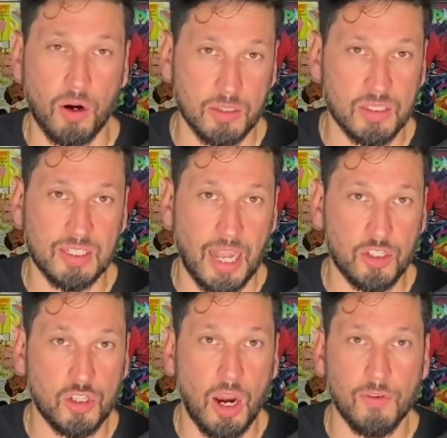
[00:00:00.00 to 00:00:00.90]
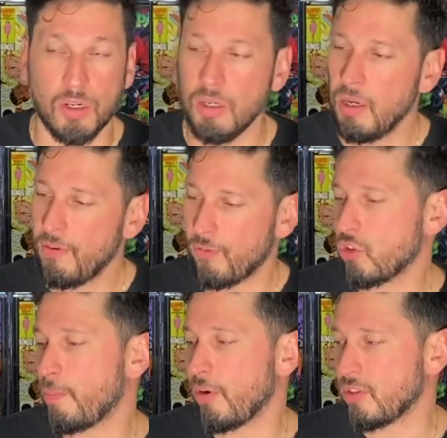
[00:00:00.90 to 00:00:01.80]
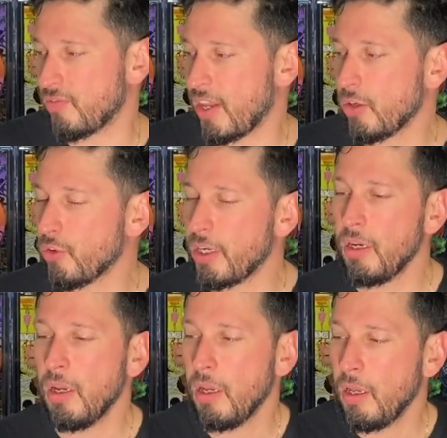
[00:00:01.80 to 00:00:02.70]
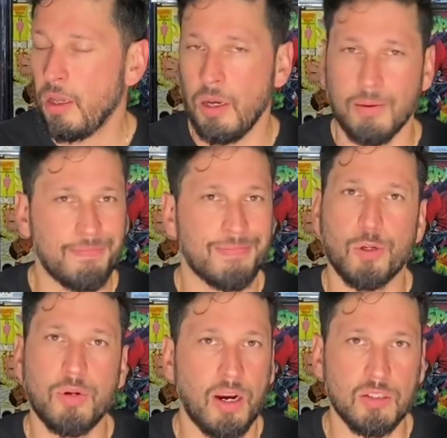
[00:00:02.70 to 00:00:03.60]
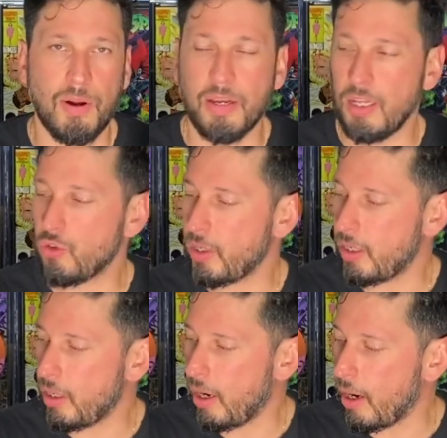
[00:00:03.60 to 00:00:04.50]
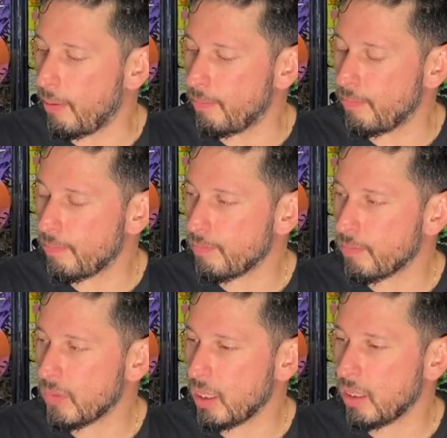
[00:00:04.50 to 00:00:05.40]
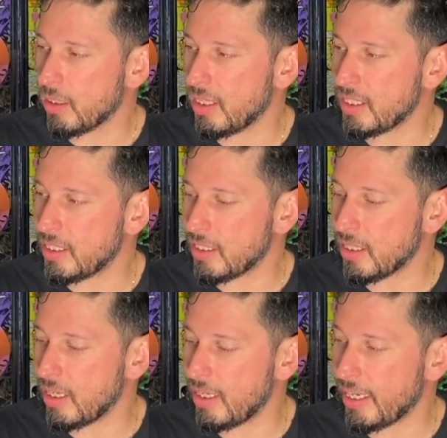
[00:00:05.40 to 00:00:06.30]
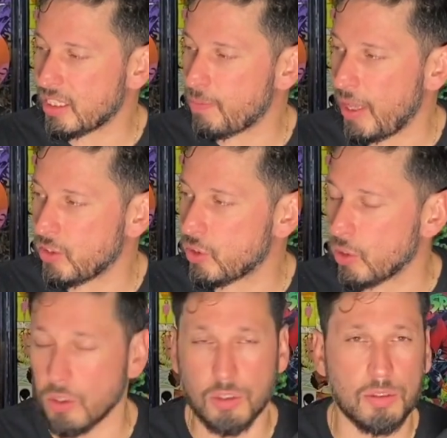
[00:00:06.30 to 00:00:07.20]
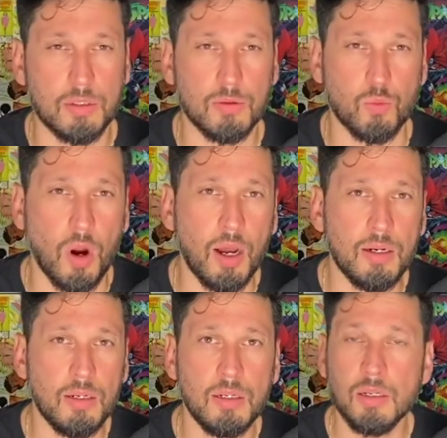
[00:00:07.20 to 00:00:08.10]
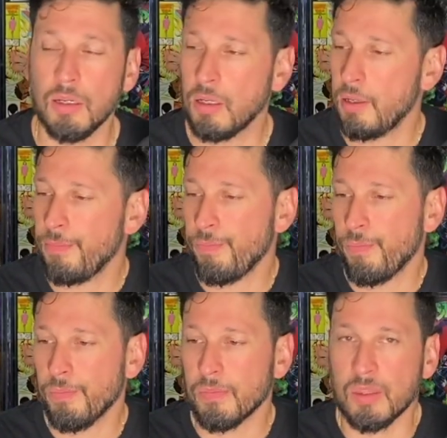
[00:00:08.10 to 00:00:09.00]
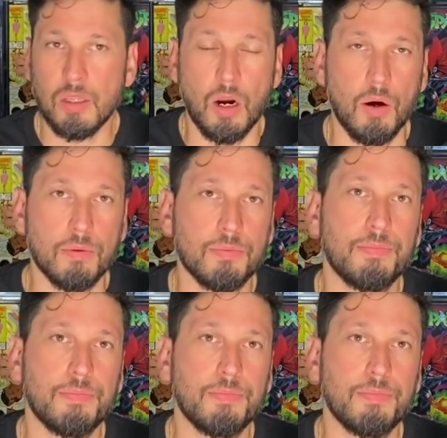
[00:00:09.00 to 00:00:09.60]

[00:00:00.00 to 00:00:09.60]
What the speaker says: sketch cover, first appearance of Kindred. Who cares about Kindred? This is a Nick Spencer run. You know,